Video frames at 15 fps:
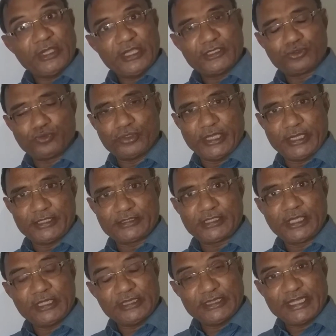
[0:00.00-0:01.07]
students.
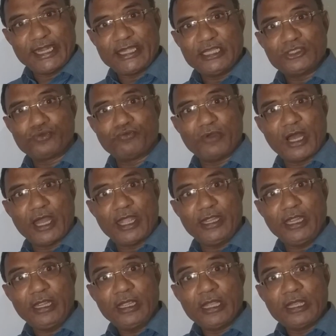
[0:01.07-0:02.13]
That is
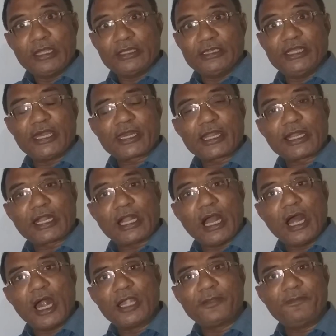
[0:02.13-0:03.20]
why there
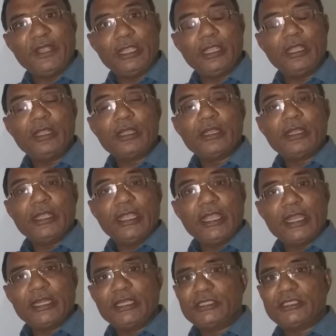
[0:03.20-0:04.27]
can't be
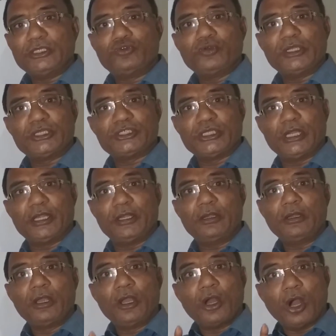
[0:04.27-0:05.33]
any
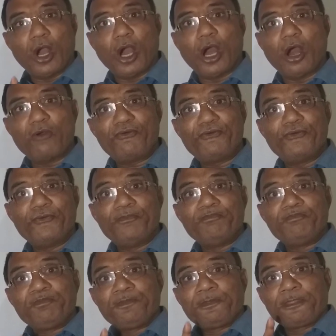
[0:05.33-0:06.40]
situation of
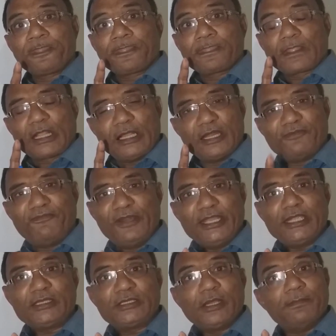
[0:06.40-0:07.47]

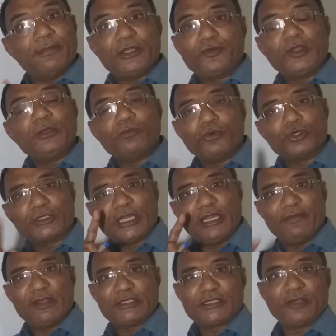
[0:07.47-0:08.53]
conflict between both
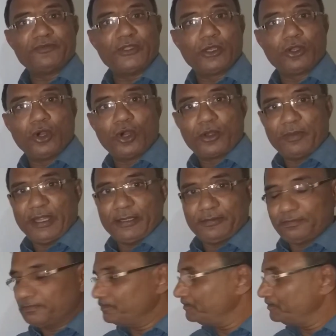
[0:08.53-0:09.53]
levels of the government.